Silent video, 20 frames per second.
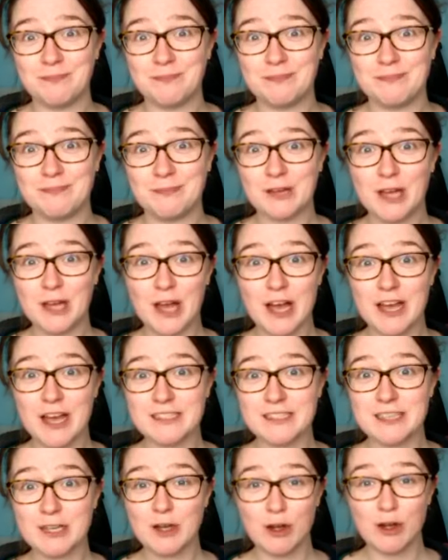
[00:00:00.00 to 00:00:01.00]

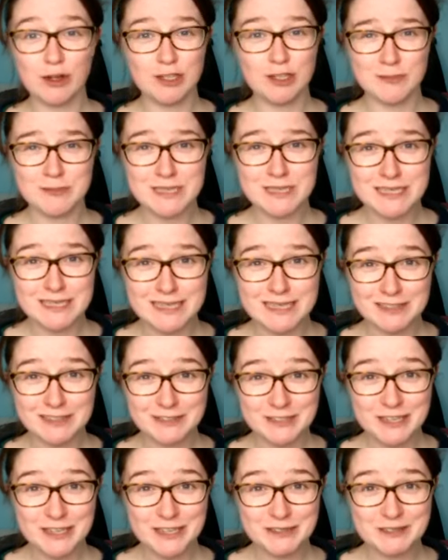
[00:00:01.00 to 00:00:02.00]
because condoms are
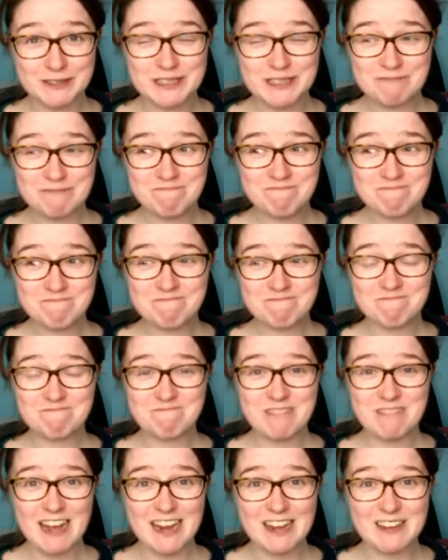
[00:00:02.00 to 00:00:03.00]
single use.
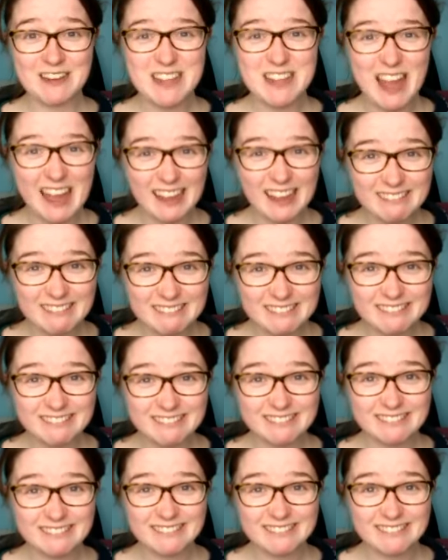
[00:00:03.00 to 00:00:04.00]
And I was like,
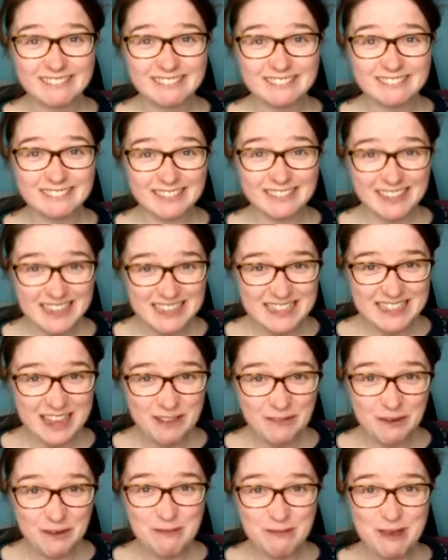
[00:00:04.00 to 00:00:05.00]
is
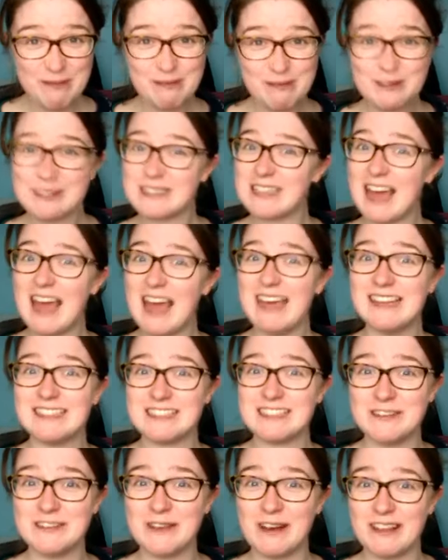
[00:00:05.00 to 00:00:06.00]
that what people say
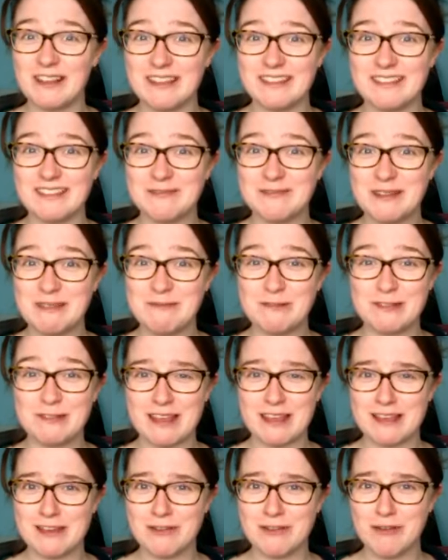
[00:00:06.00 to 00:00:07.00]
to other people
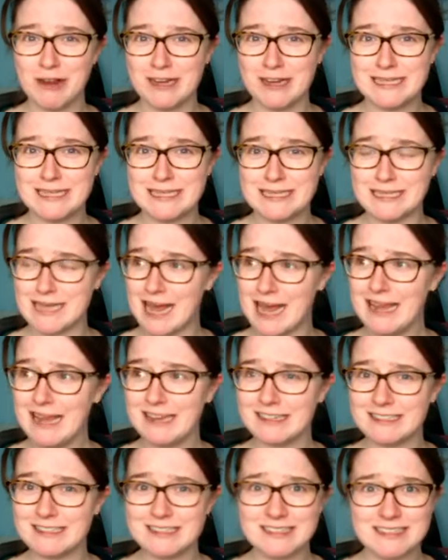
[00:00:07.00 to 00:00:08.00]
that they're trying to
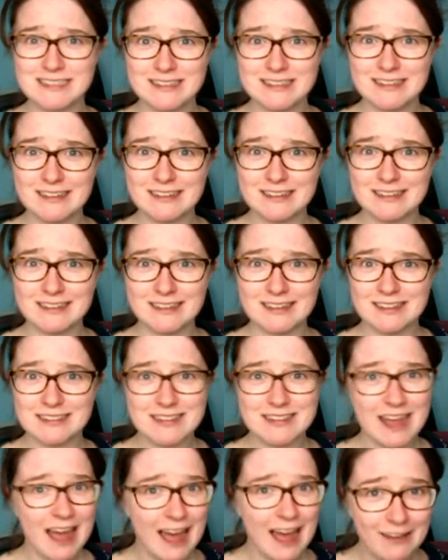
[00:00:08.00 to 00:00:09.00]
date?
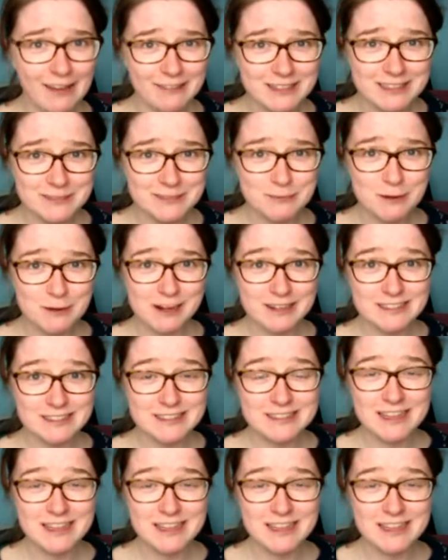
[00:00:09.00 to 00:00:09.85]
Is that how this works?